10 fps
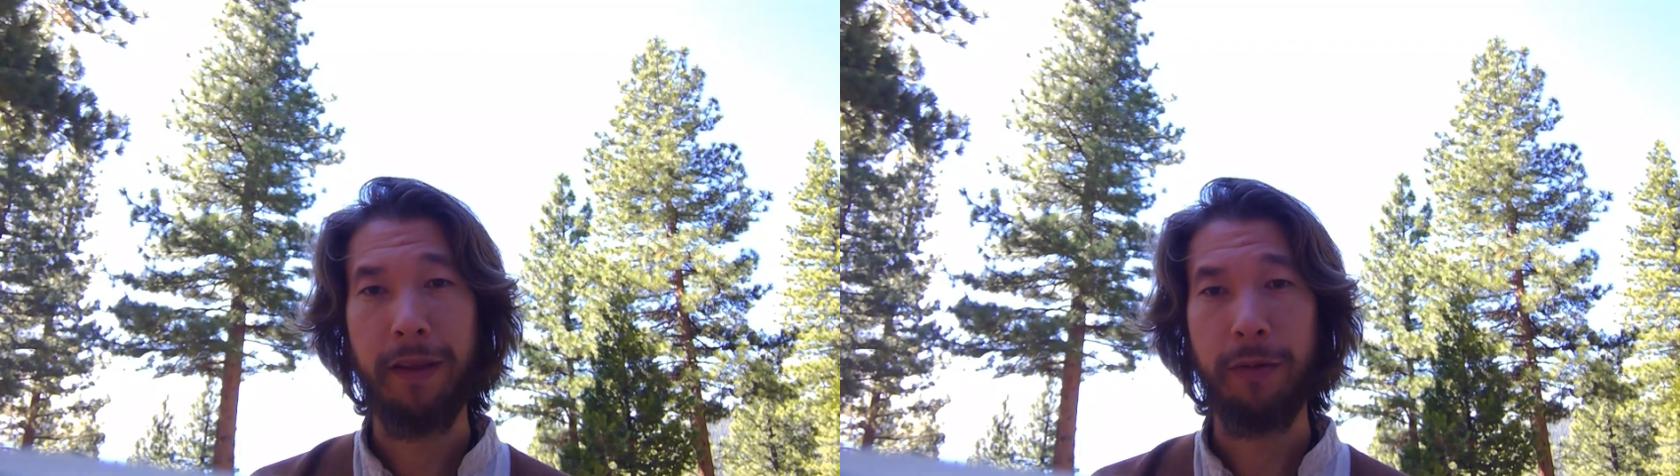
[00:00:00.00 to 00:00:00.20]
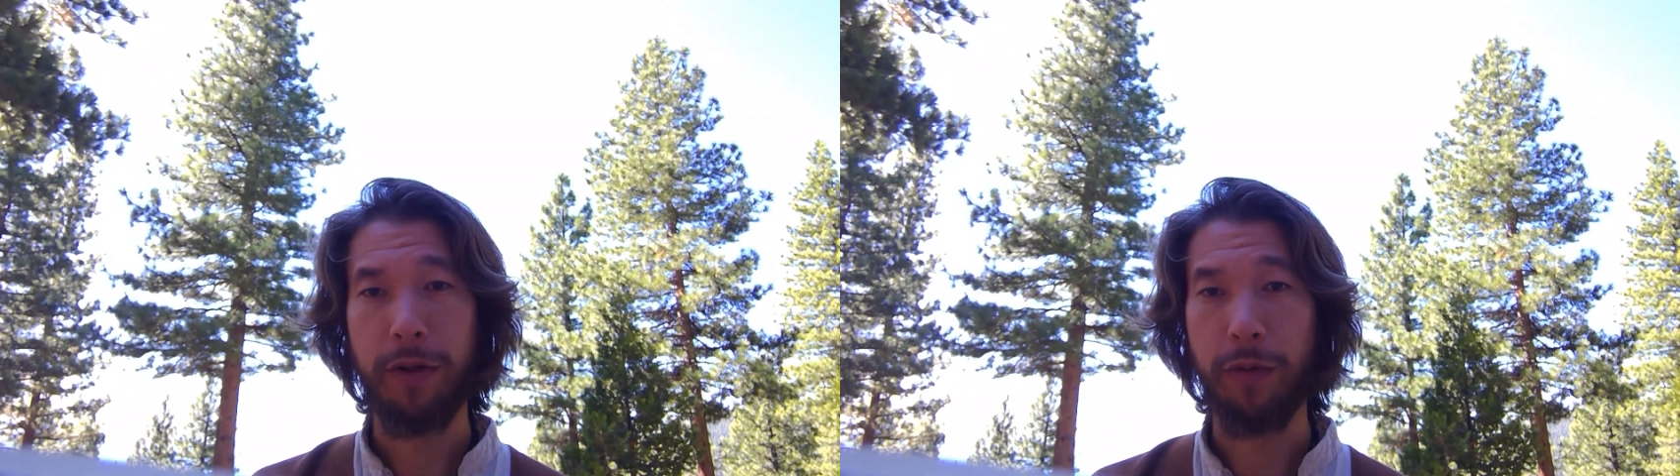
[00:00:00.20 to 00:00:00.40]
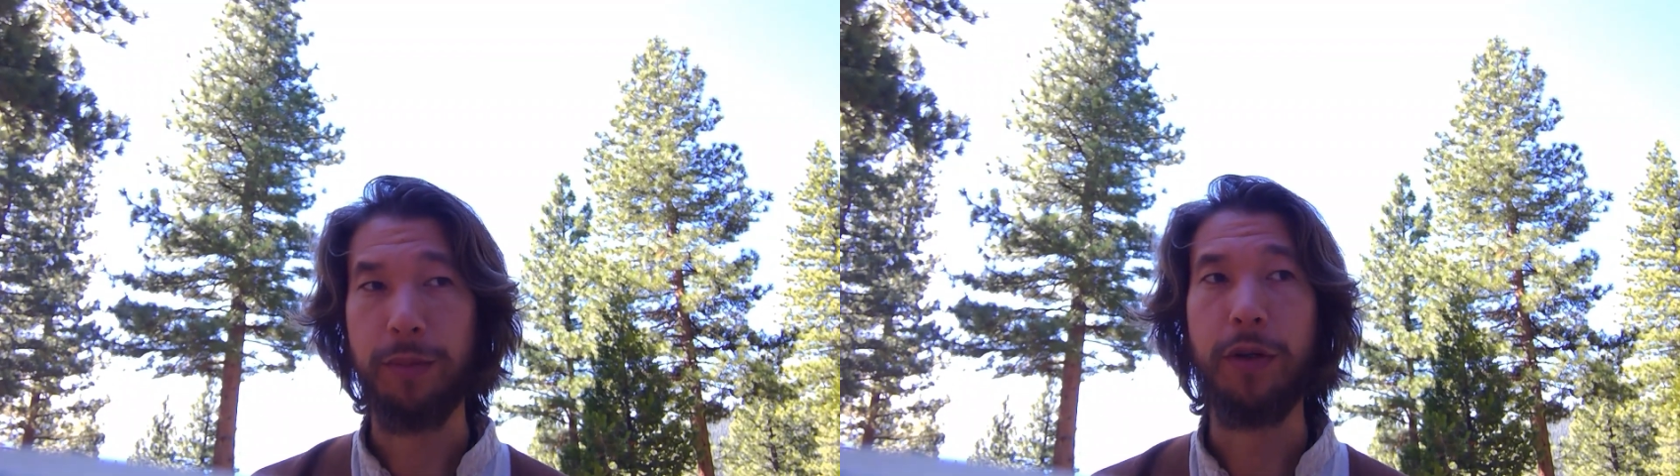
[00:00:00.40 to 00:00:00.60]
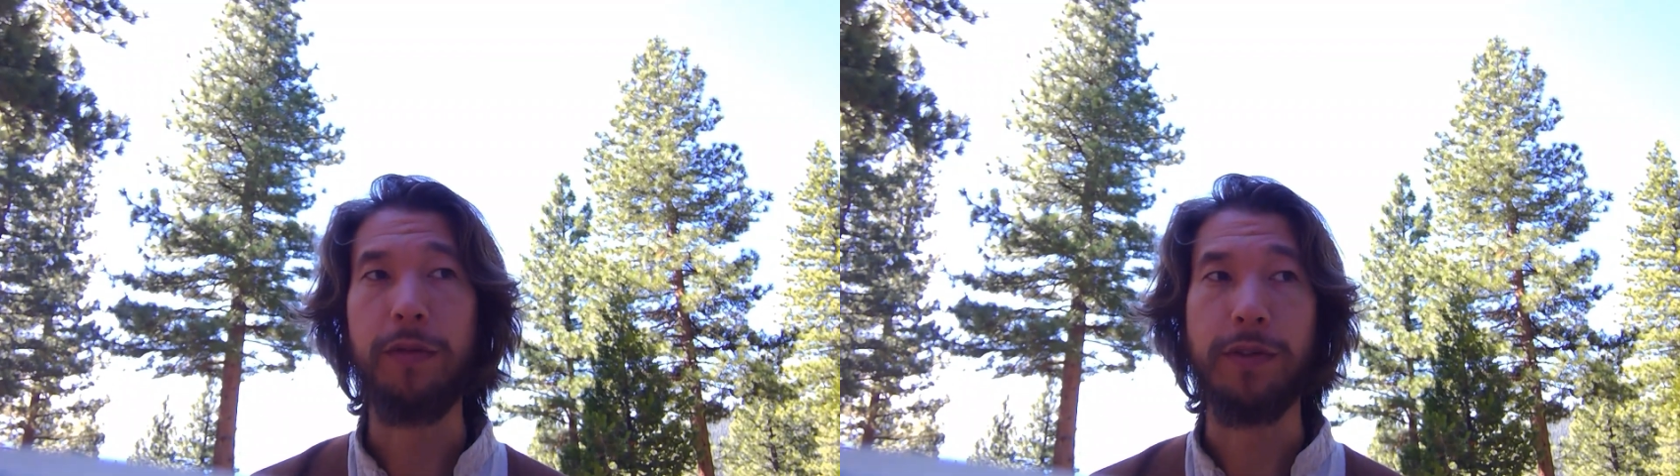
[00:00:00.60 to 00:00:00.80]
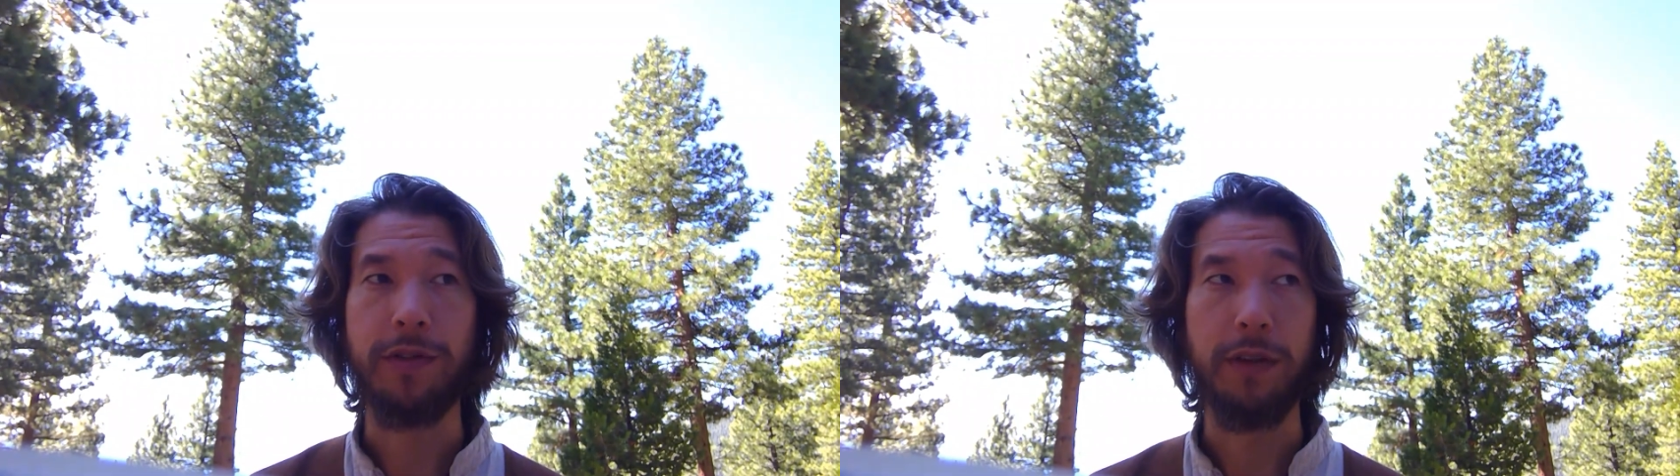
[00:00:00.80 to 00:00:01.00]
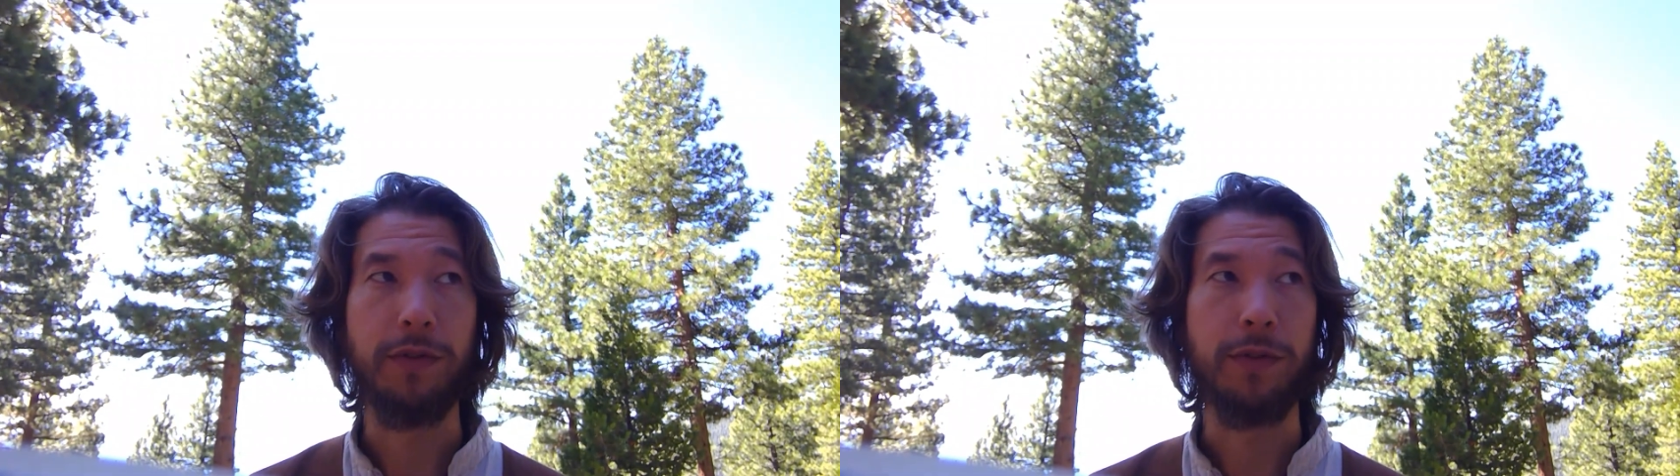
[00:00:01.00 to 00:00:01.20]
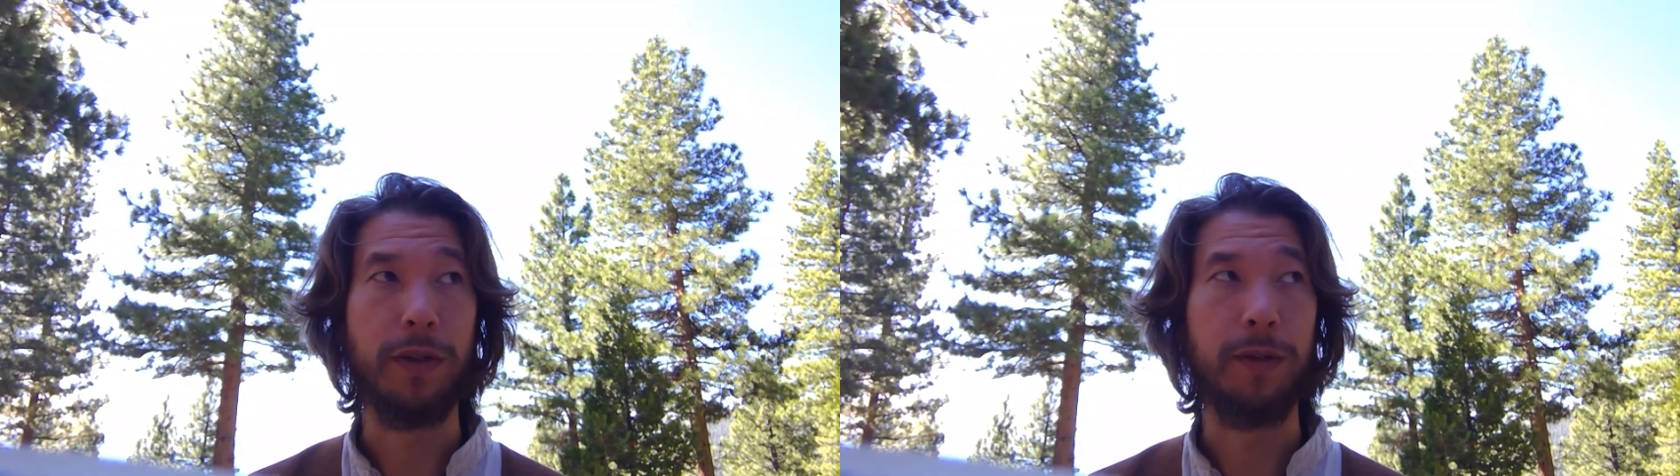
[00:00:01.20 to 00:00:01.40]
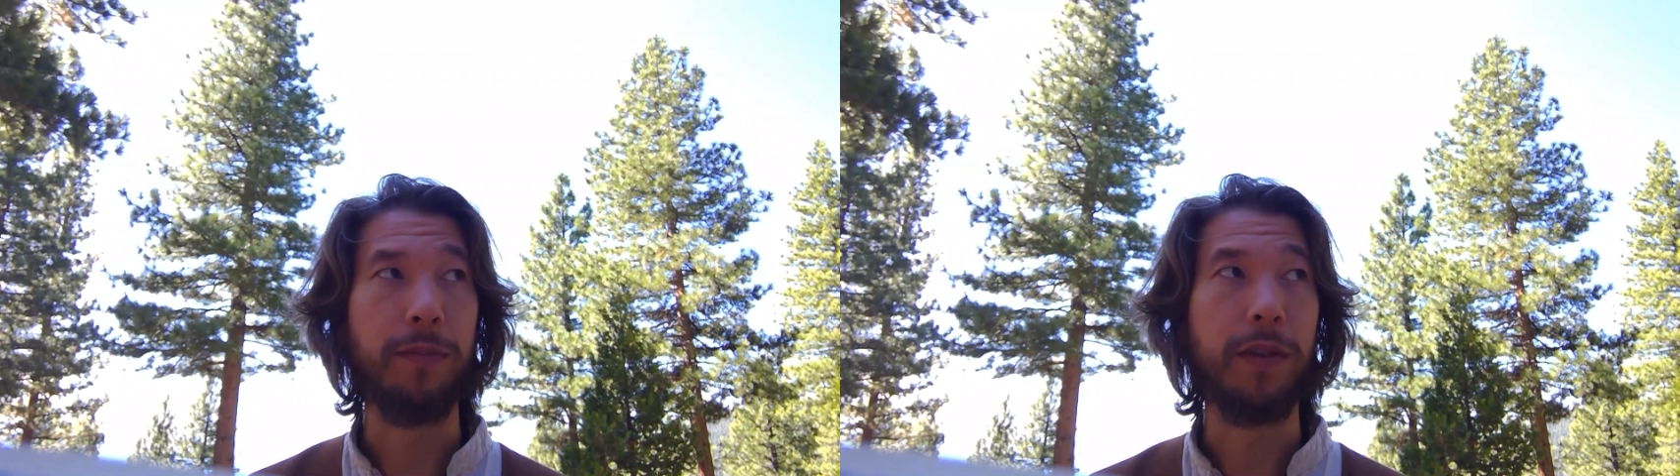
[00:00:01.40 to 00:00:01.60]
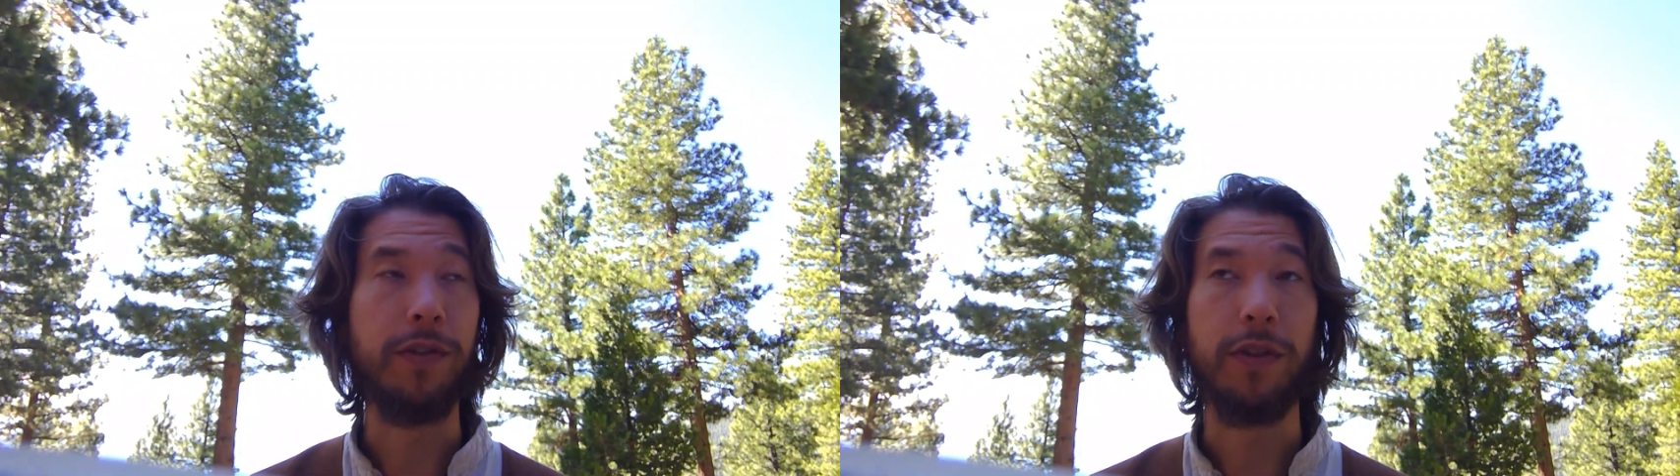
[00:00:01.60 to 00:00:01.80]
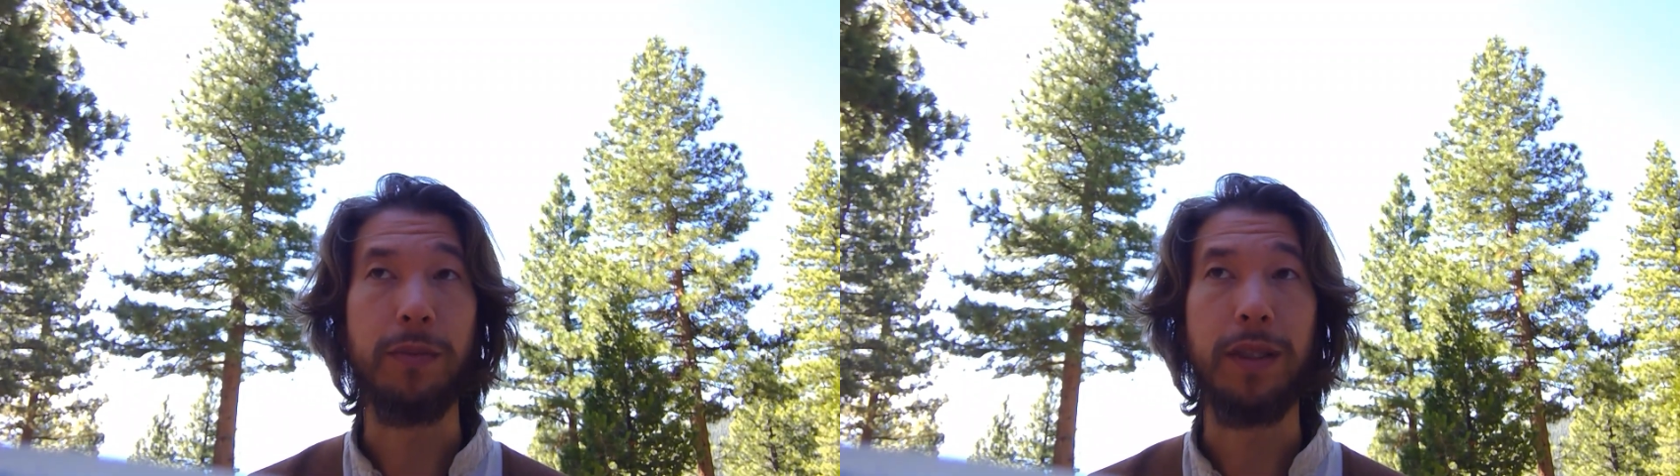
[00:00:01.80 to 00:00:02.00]
We can remove ourselves from
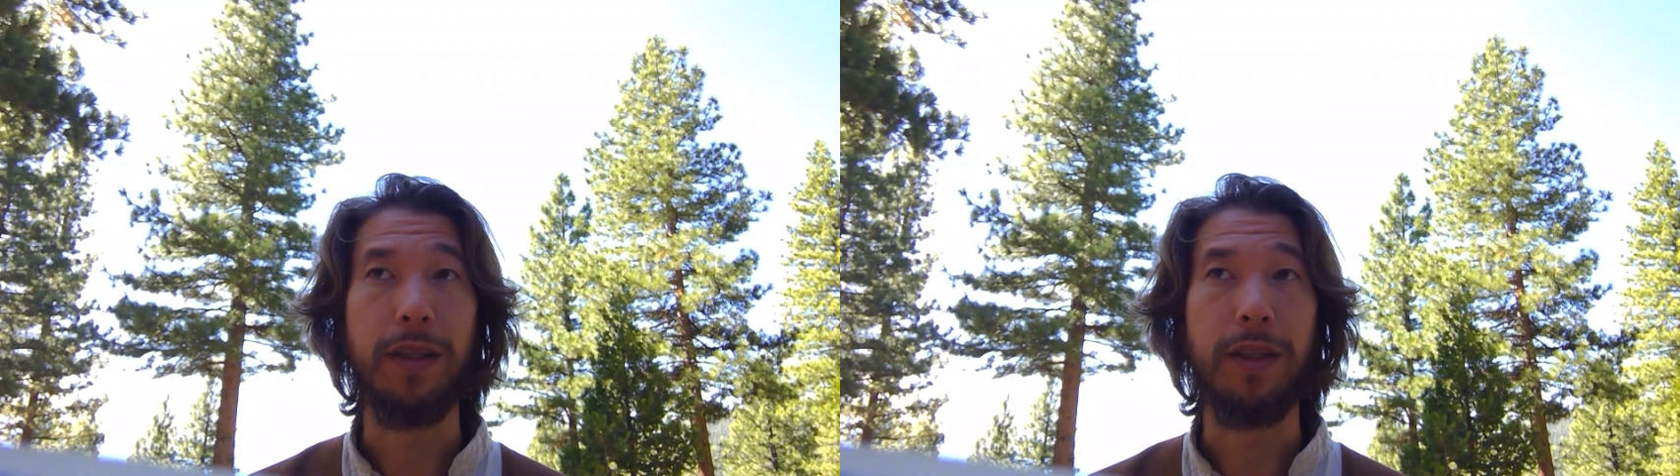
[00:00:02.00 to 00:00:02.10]
consuming